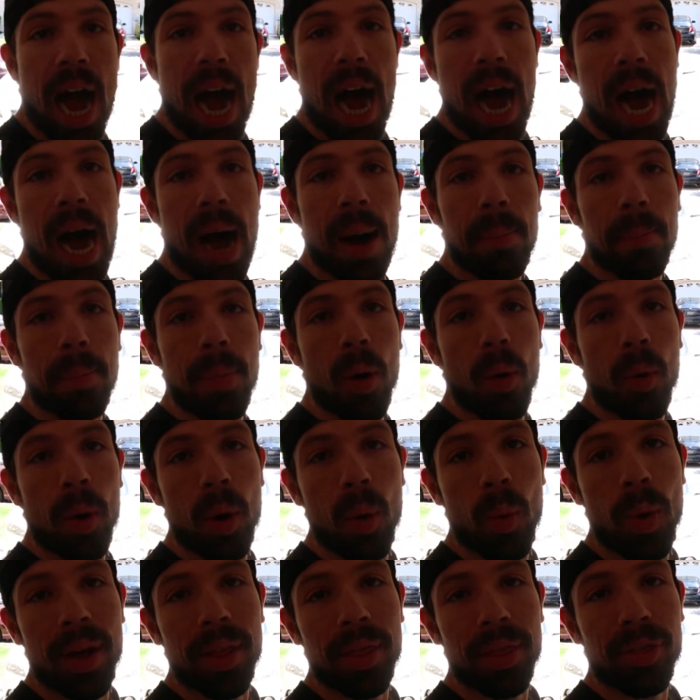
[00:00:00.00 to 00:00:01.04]
But we
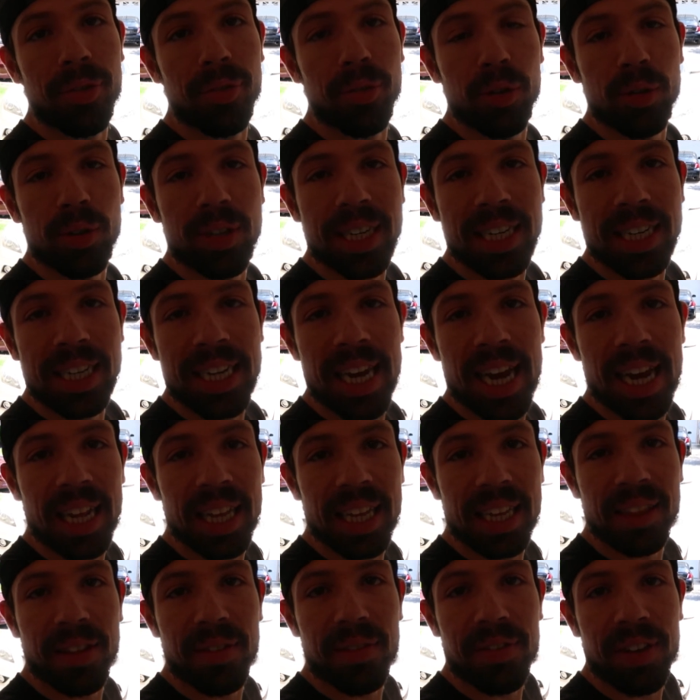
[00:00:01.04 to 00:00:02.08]
went through
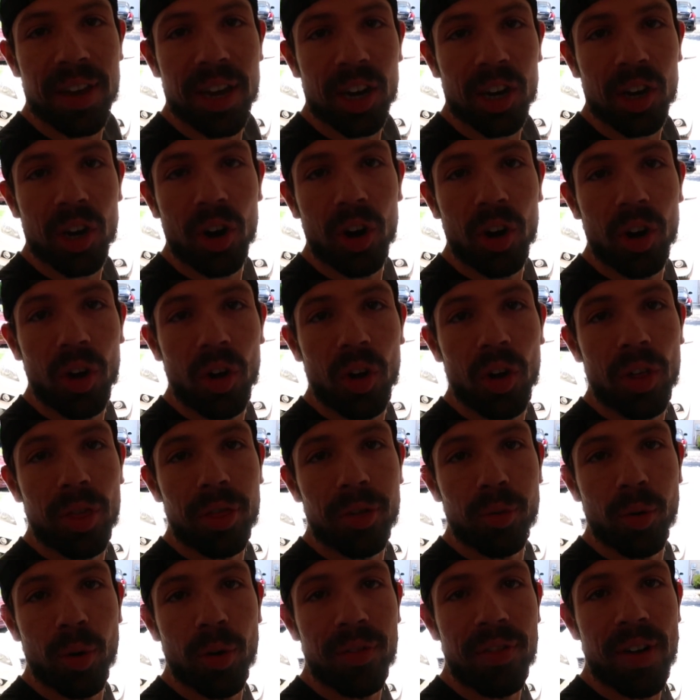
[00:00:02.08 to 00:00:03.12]
detailing the vehicle
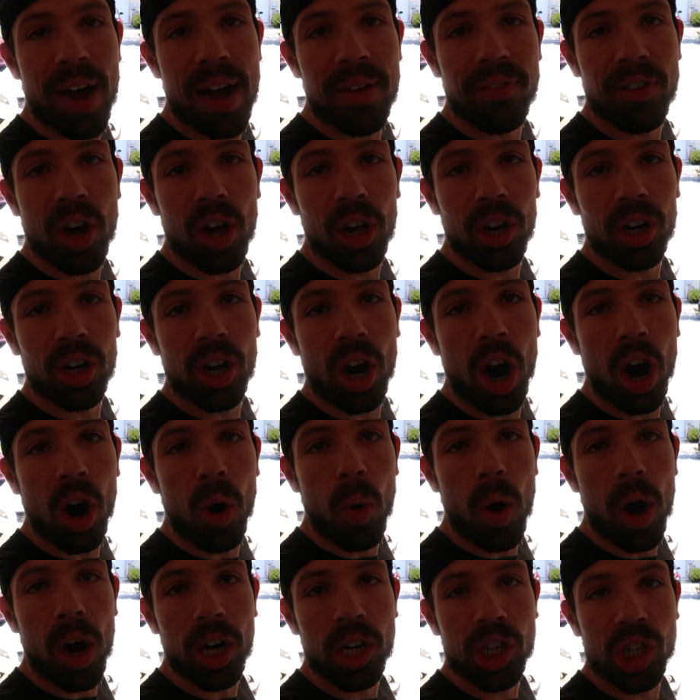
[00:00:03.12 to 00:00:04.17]
through a $5
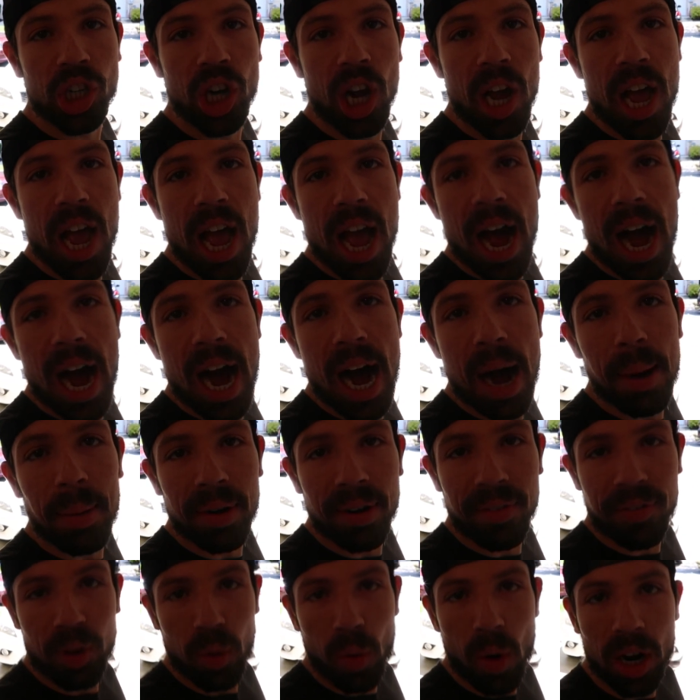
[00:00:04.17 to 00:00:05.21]
car wash.
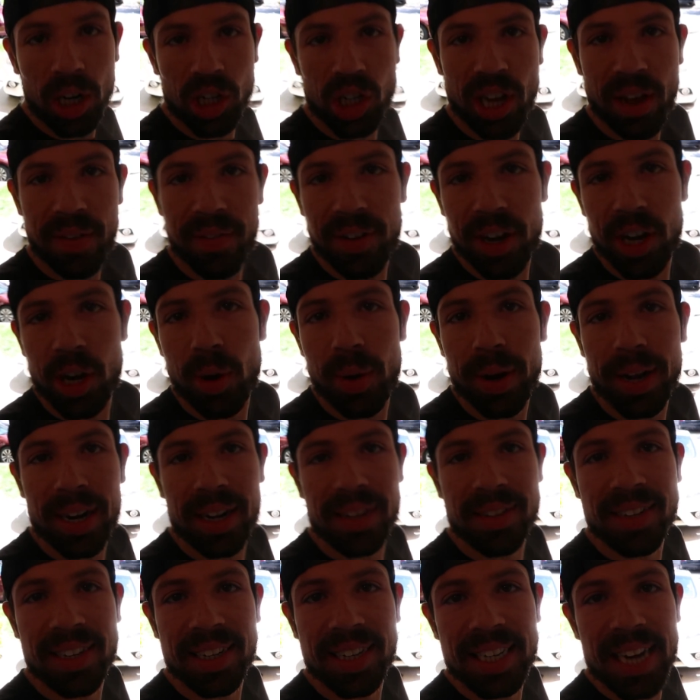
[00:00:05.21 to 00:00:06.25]
And if you watch that video in
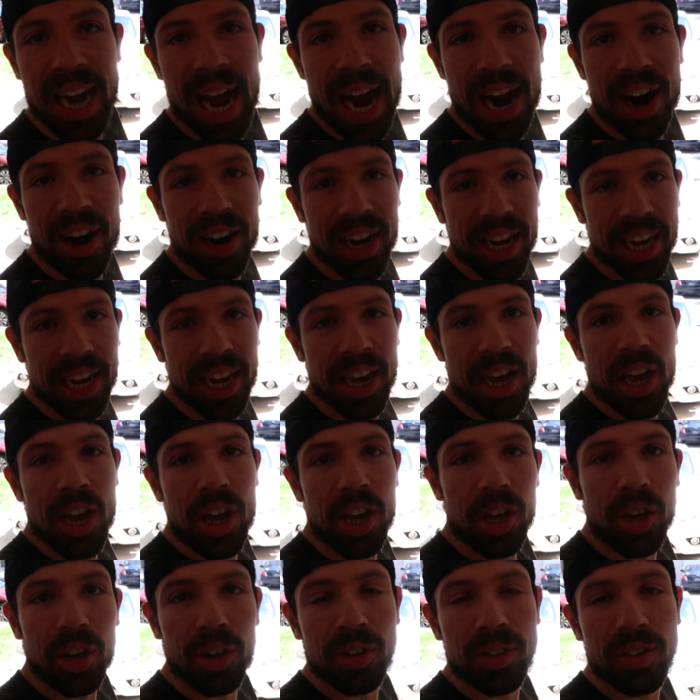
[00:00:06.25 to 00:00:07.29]
its entirety,
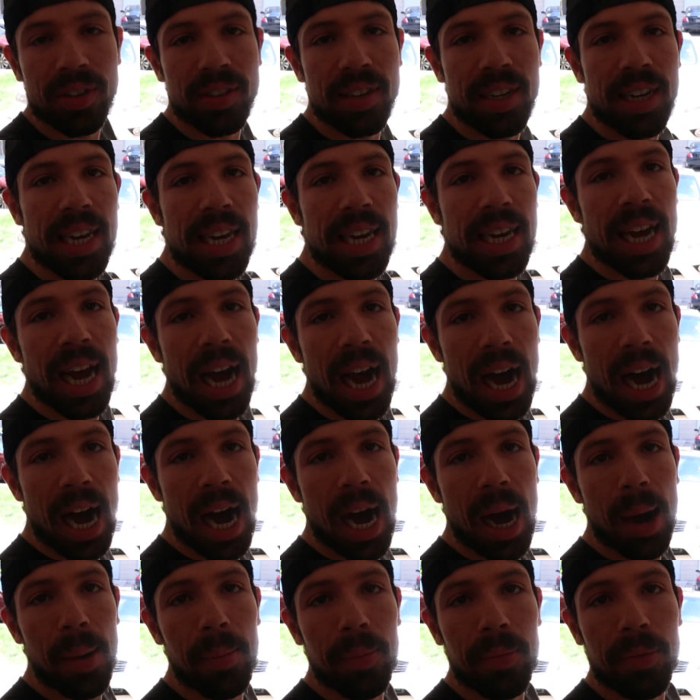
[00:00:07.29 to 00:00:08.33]
you'll see
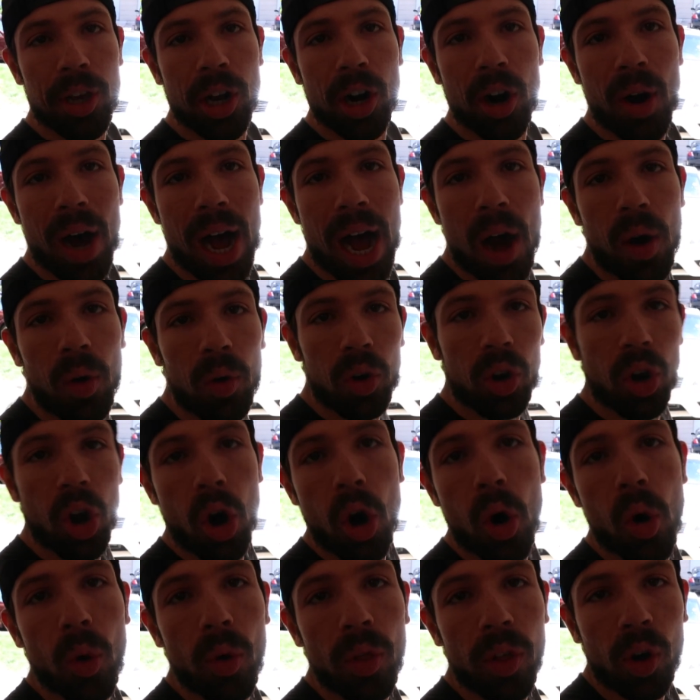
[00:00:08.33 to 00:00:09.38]
how
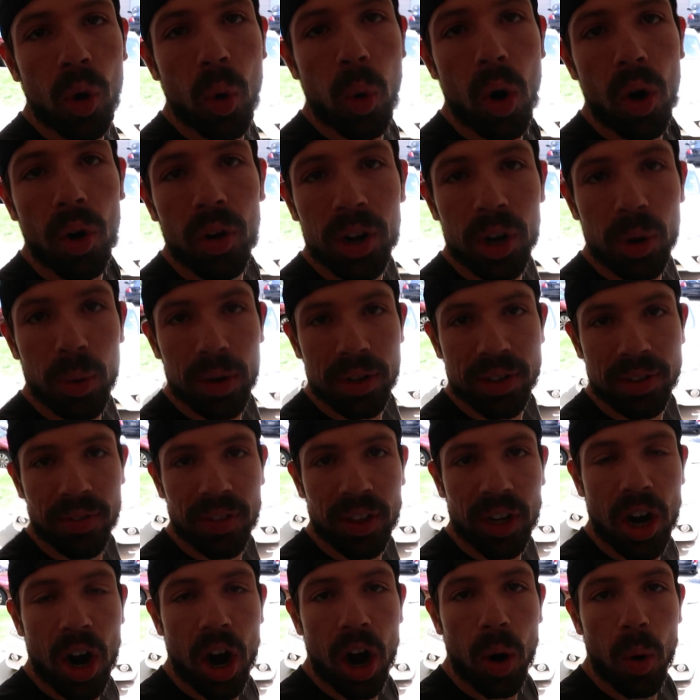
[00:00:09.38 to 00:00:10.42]
low the quality was
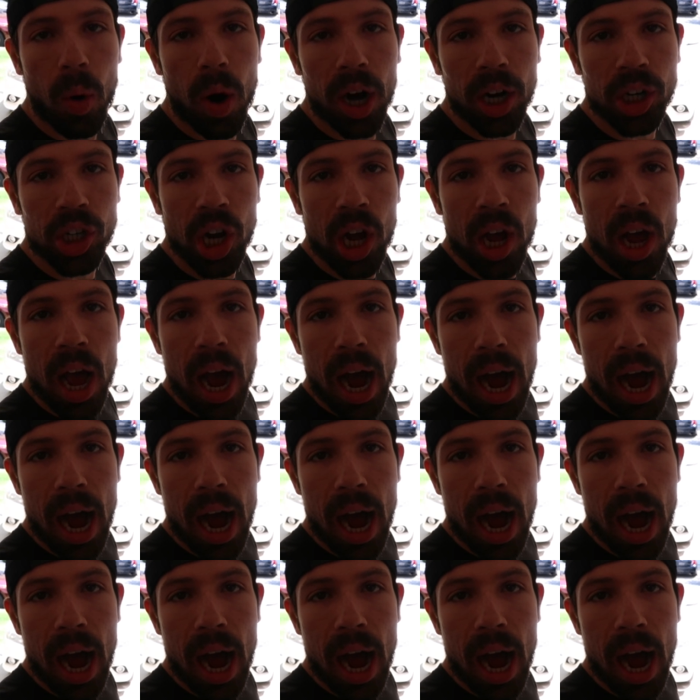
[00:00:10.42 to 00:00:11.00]
of the car wash.